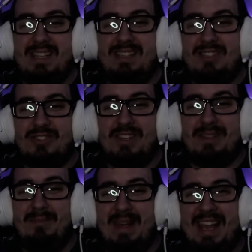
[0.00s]
at this
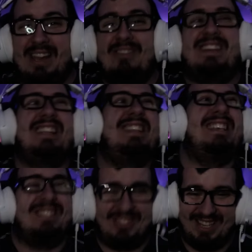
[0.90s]
shit, man. Look at
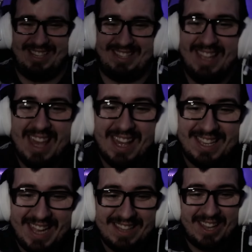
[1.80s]
this shit.
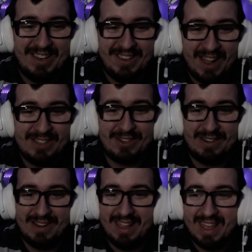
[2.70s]
Yet another
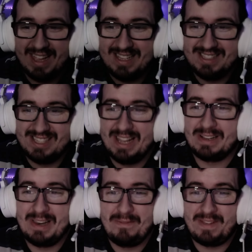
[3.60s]
insane
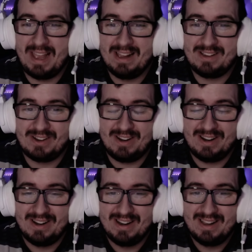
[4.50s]

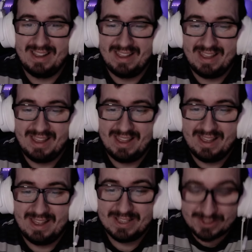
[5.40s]
cliffhanger.
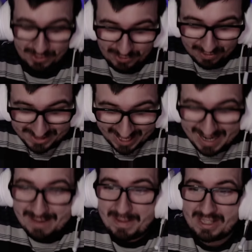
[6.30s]
So you're
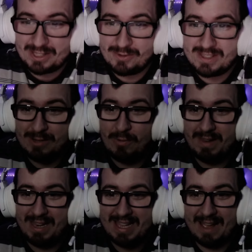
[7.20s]
telling me that Suzaku
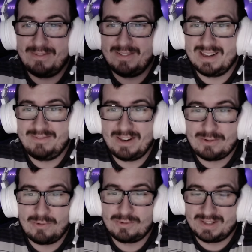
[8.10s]
will
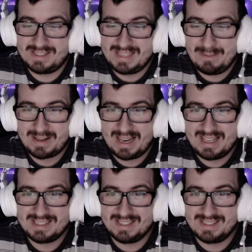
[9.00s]
go to the same
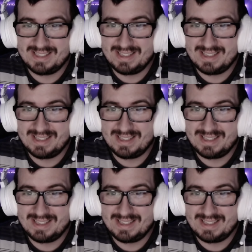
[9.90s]
class as